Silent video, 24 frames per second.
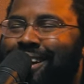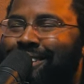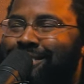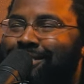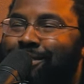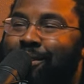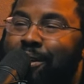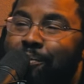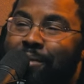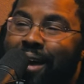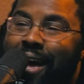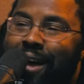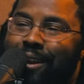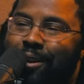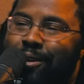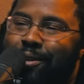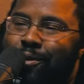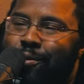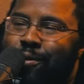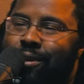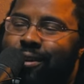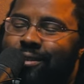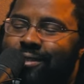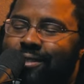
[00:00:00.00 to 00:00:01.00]
Uh, so let me add yeah. a
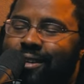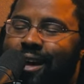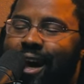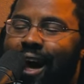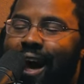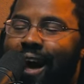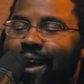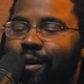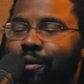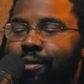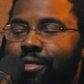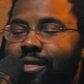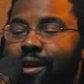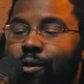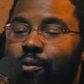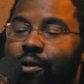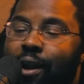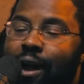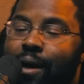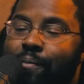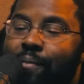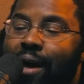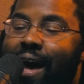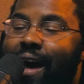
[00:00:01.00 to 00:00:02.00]
nuance. Okay. I don't think
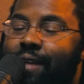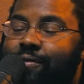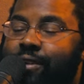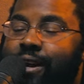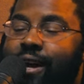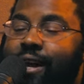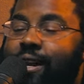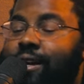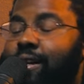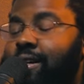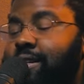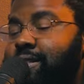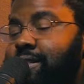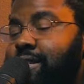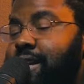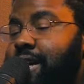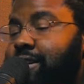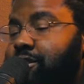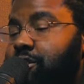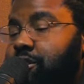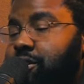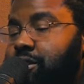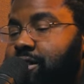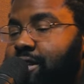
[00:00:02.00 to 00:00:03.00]
what I'm advocating is
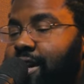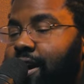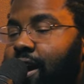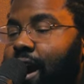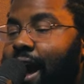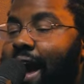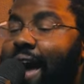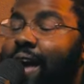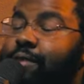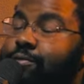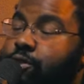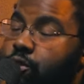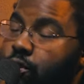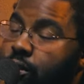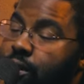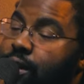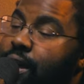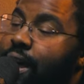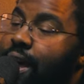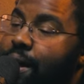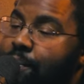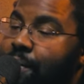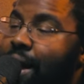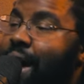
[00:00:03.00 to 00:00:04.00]
necessary. I
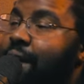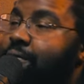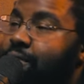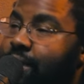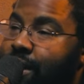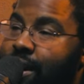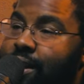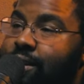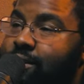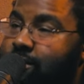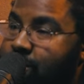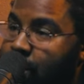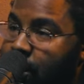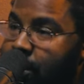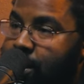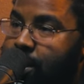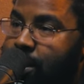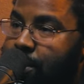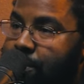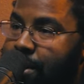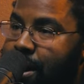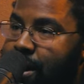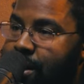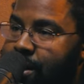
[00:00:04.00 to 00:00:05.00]
certainly am advocating
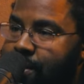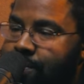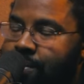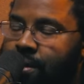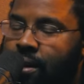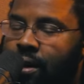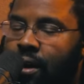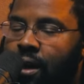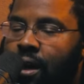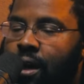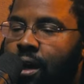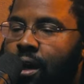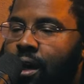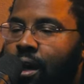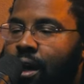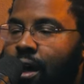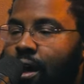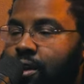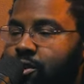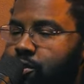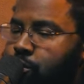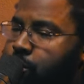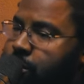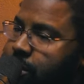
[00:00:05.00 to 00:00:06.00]
talking about it. Okay.
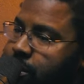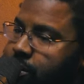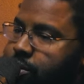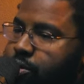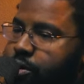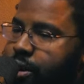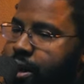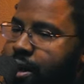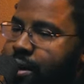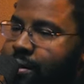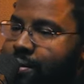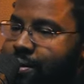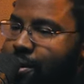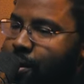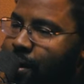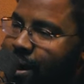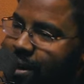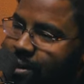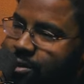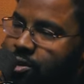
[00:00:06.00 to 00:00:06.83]
To a degree, though okay.